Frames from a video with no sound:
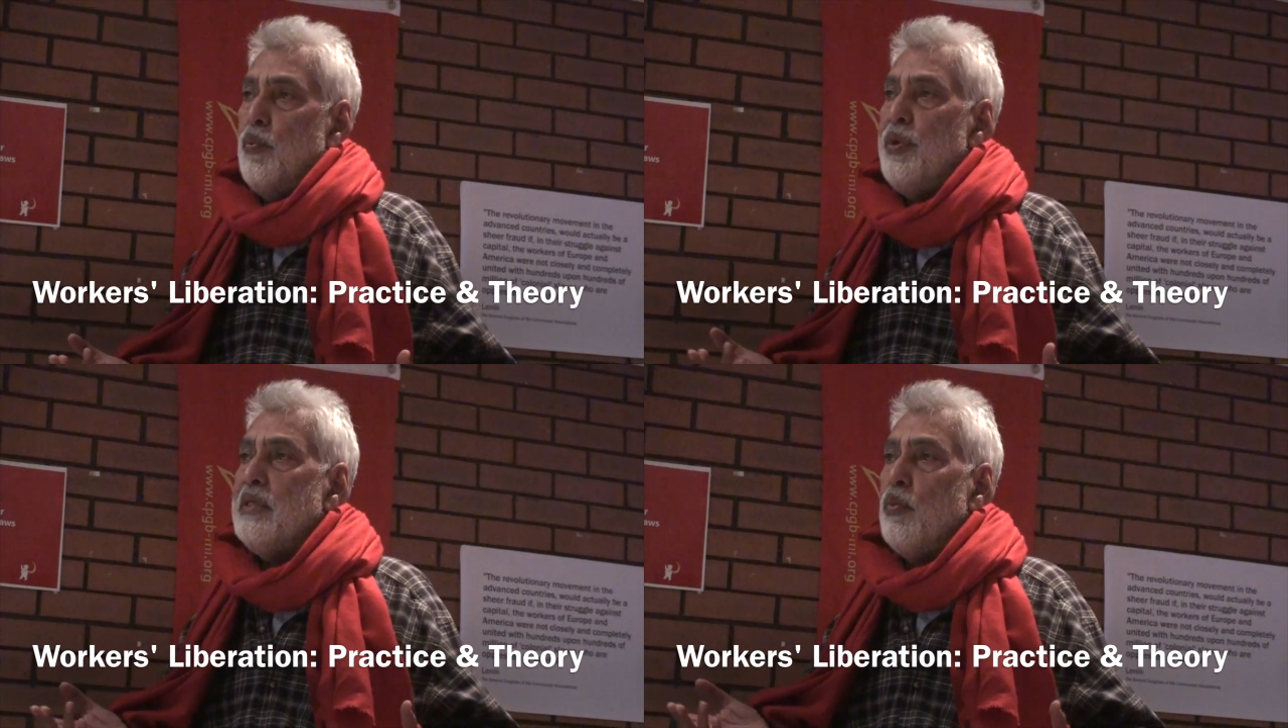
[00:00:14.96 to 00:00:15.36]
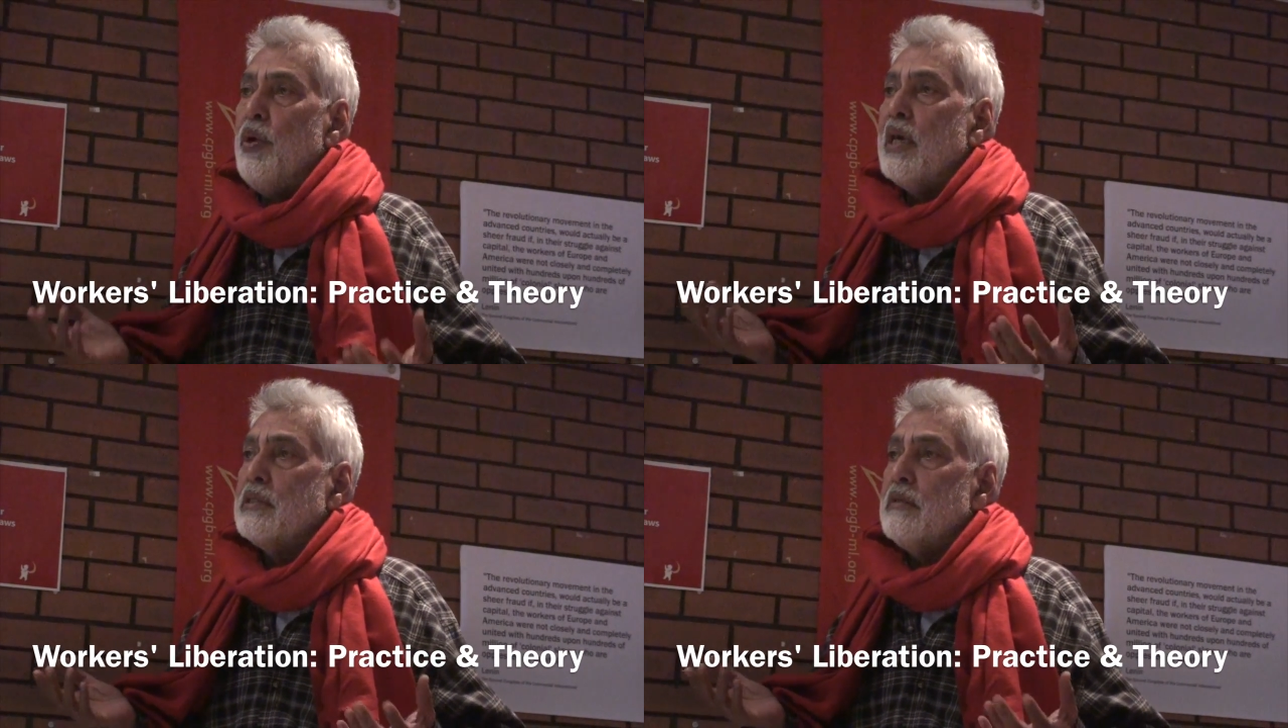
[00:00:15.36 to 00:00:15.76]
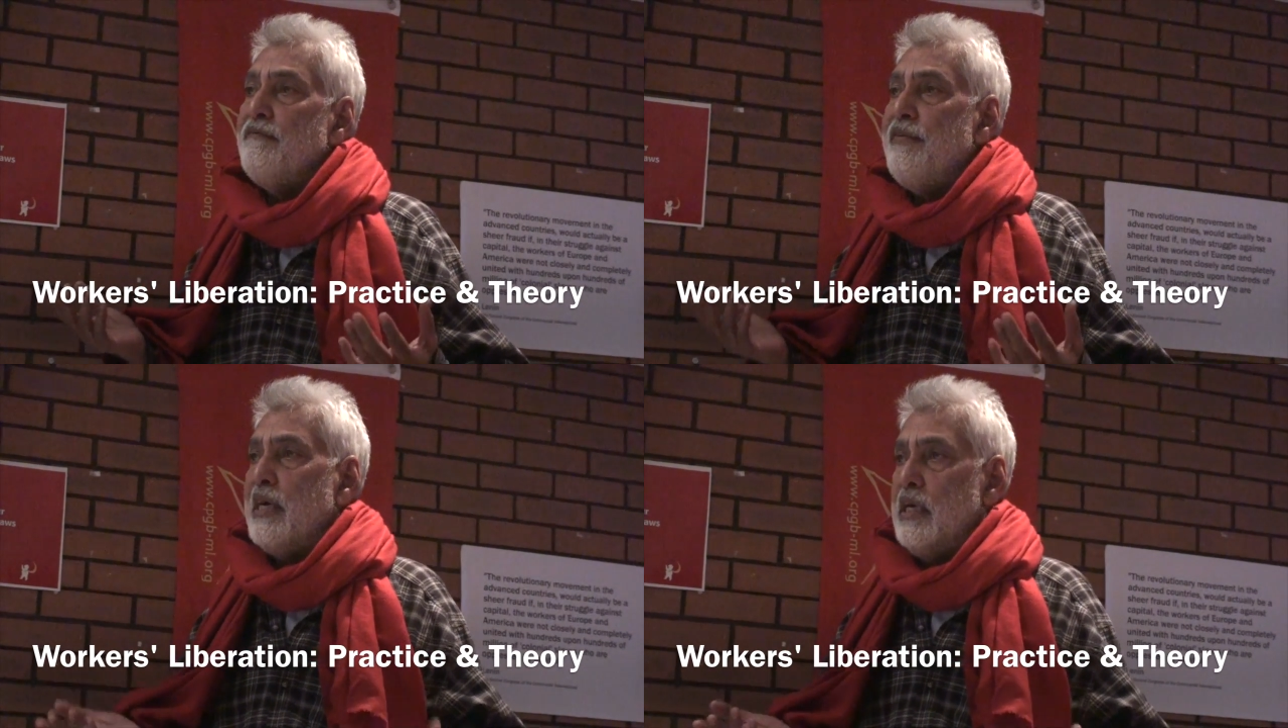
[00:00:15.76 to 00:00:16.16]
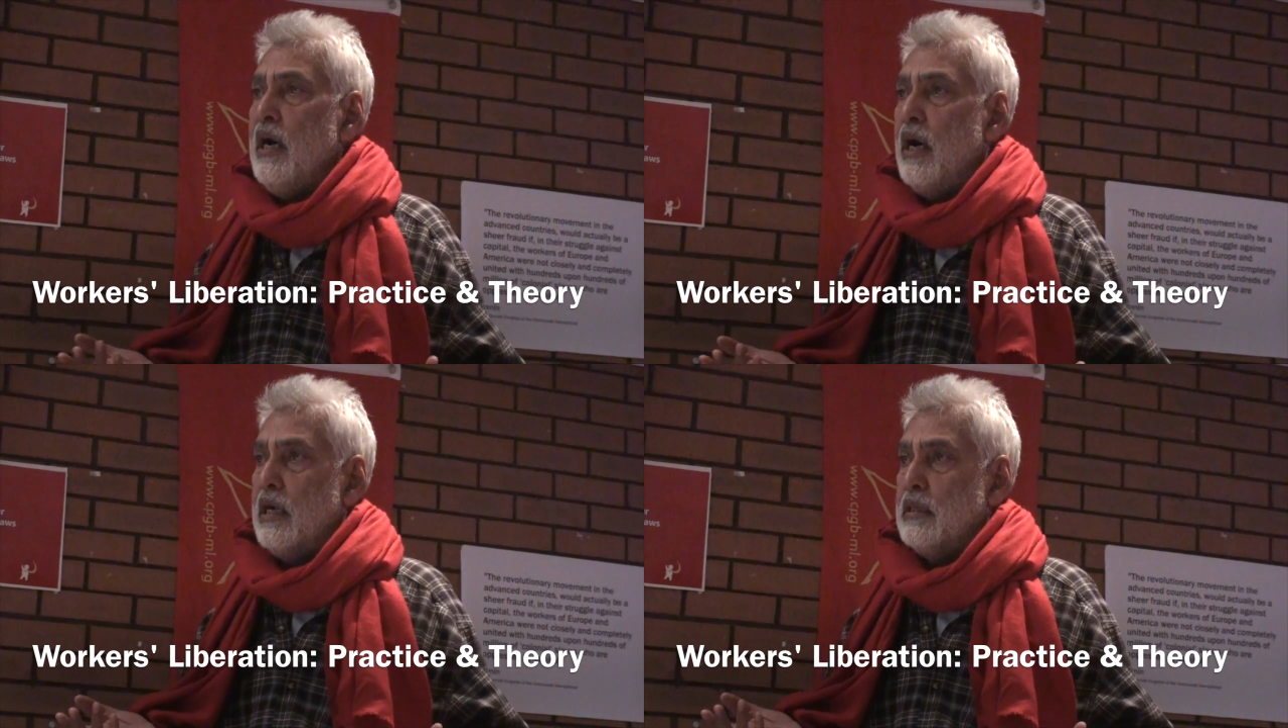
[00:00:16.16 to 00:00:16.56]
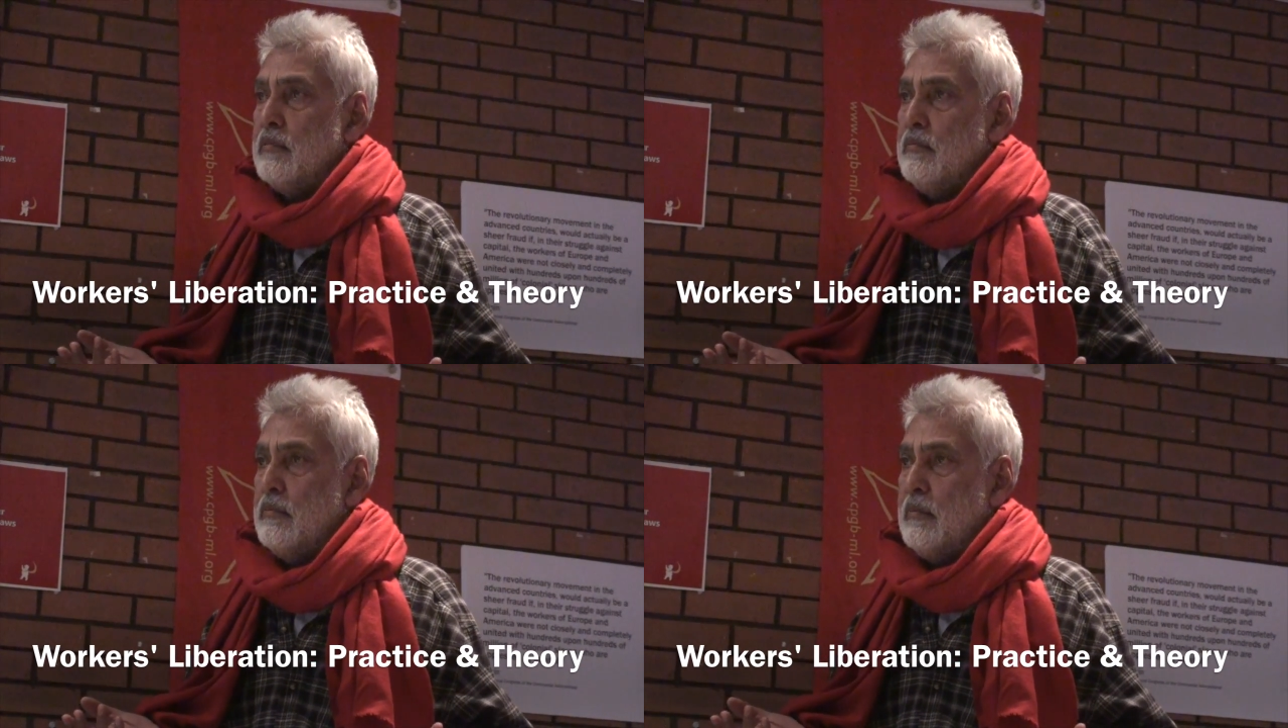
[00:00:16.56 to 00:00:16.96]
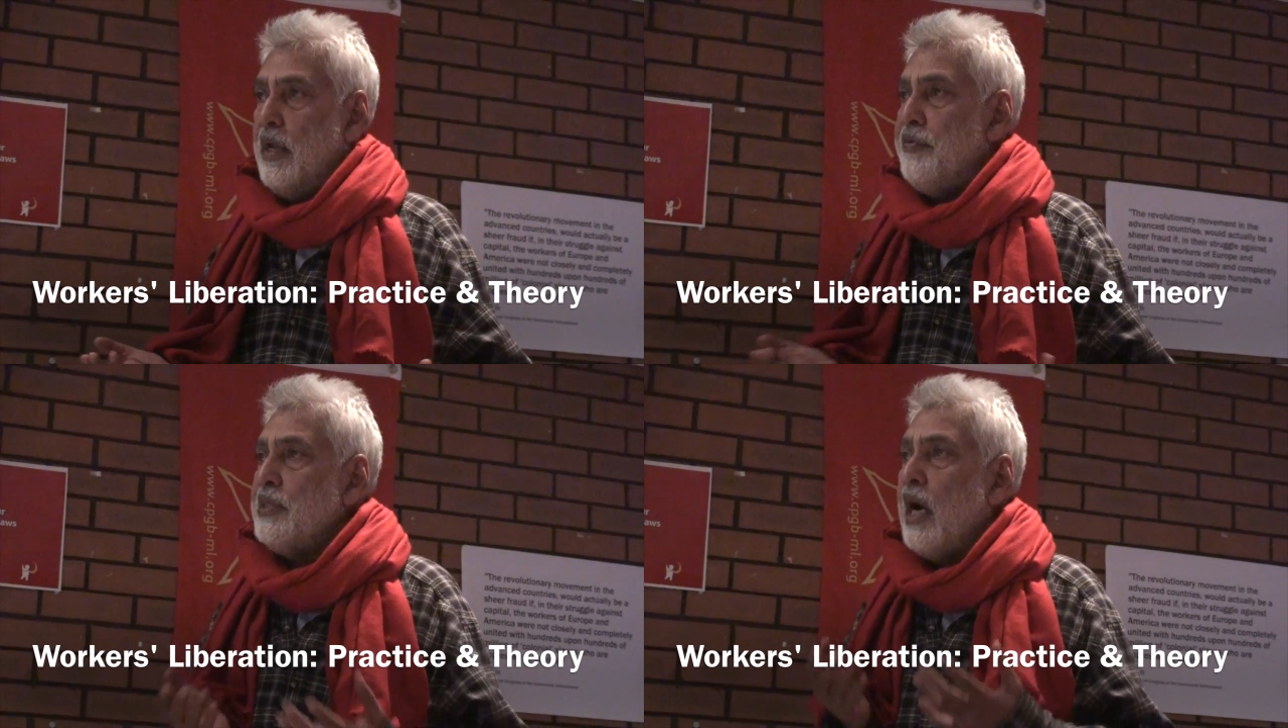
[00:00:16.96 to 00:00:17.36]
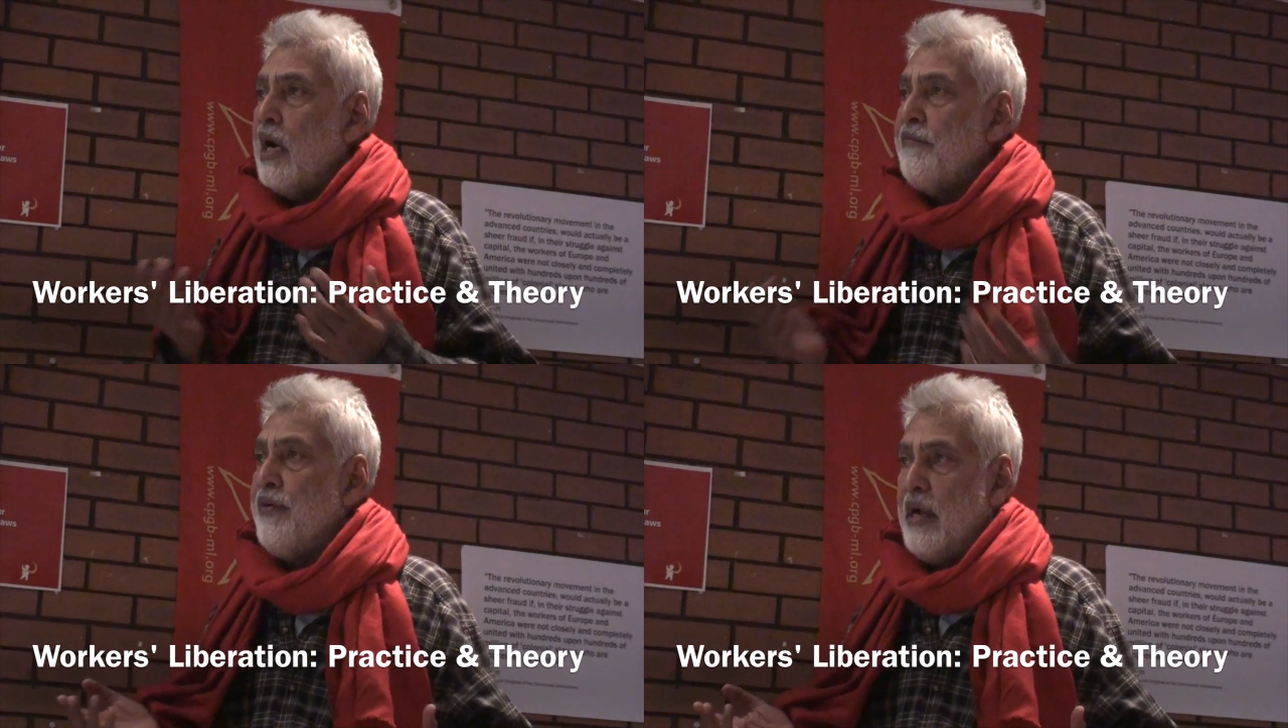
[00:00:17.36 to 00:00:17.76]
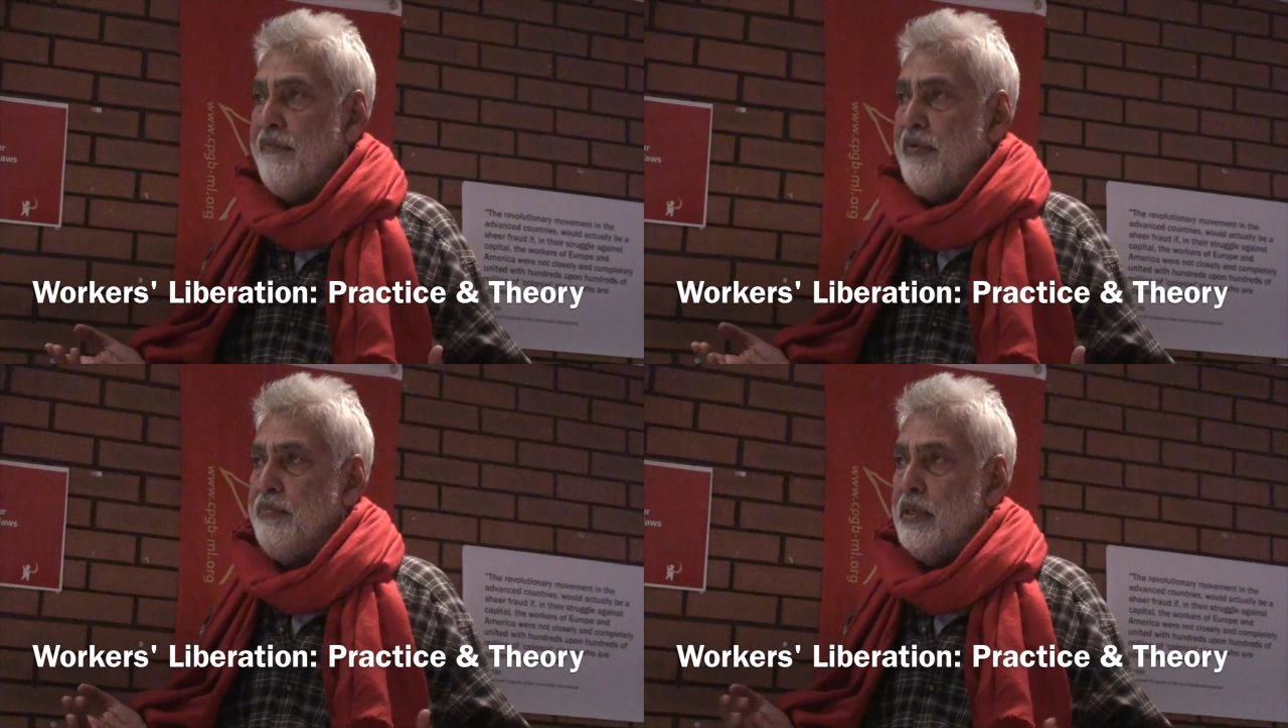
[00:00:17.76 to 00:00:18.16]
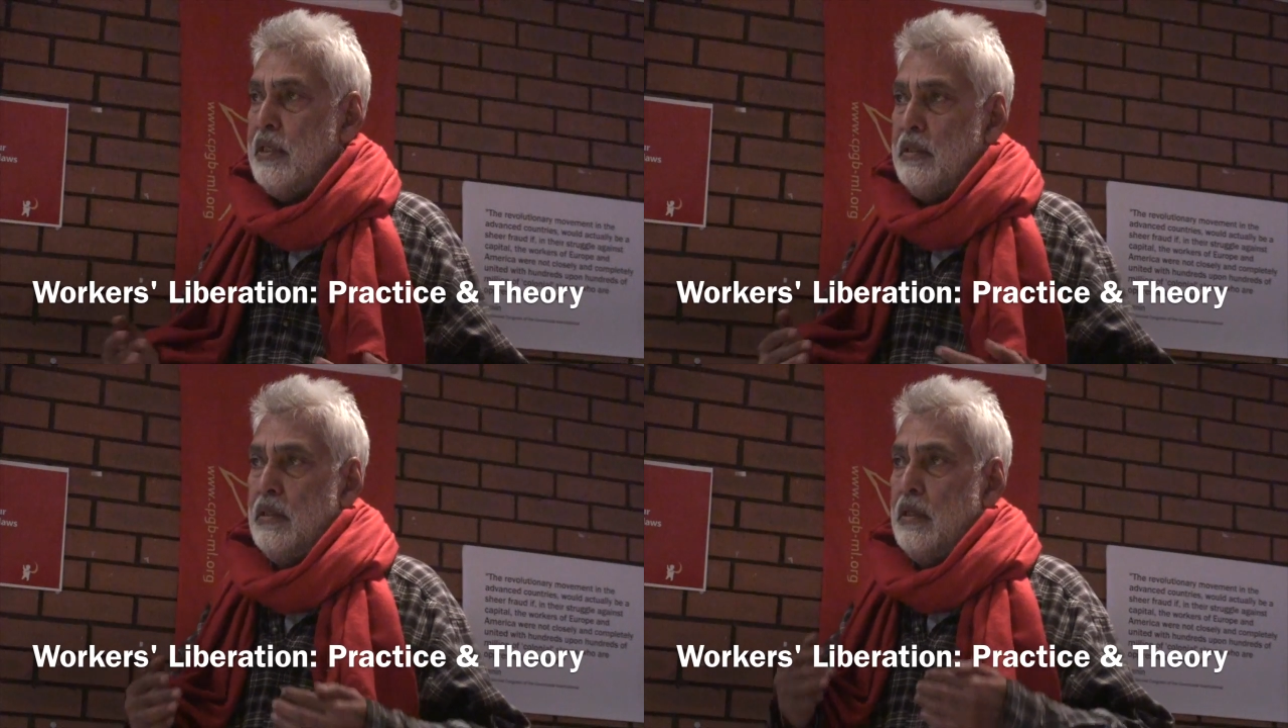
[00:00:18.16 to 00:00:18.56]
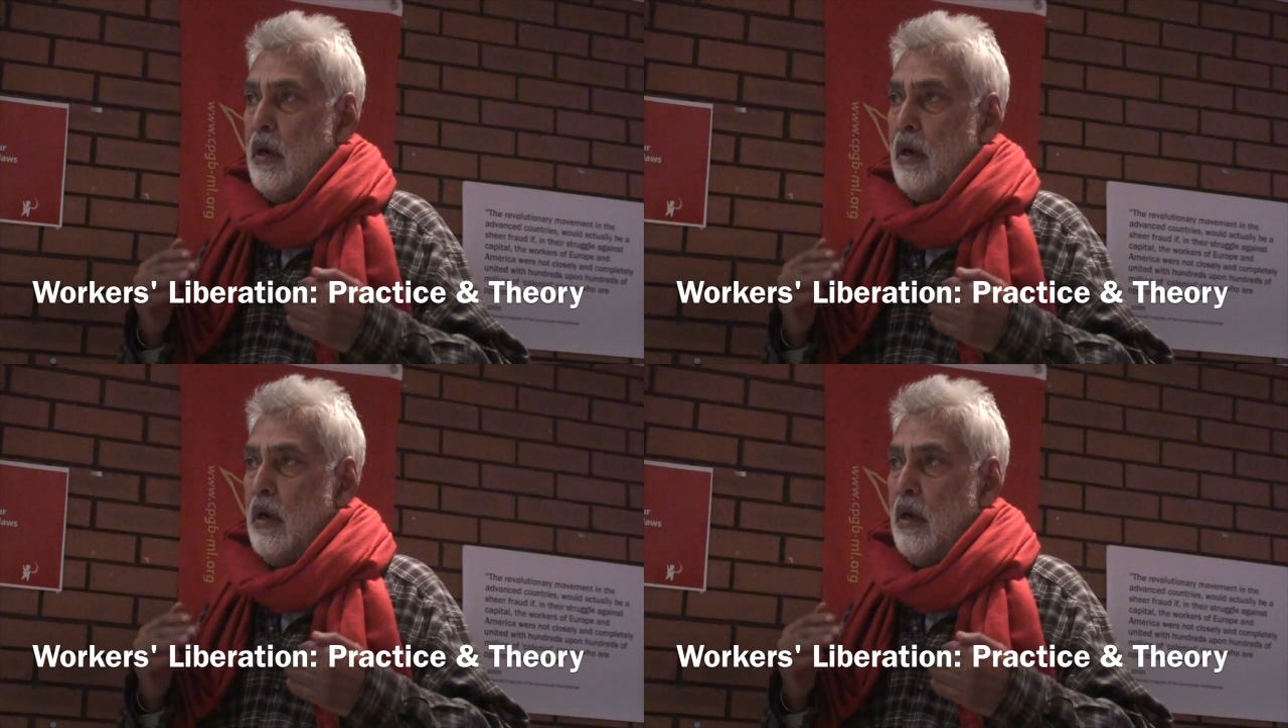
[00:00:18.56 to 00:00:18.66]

we worked very hard. It was hard for everybody,